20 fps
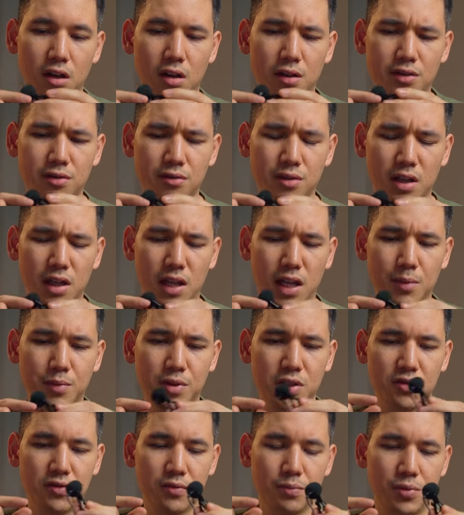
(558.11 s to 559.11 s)
Also, the clamp
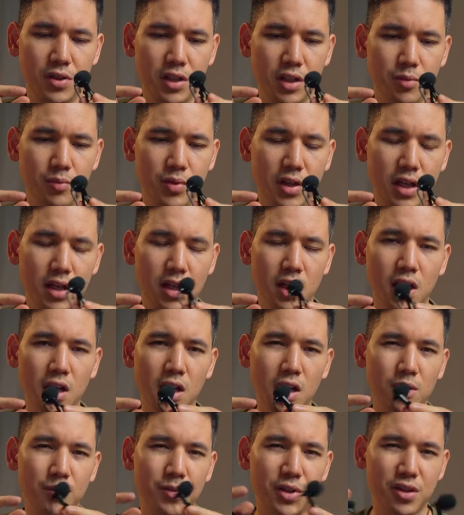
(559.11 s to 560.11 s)
is pretty big
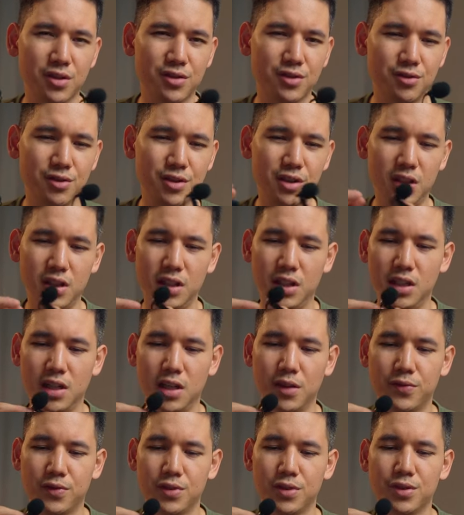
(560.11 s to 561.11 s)
because usually
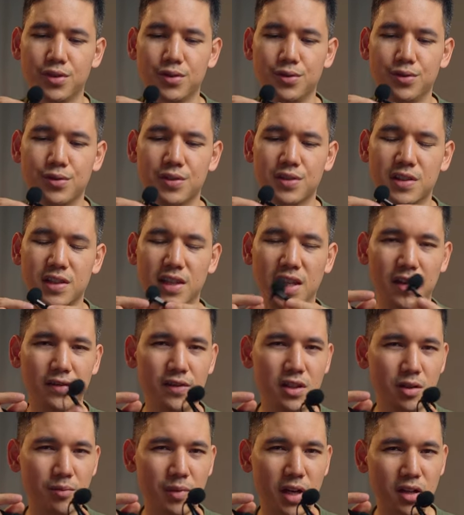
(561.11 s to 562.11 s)
if you use lavalier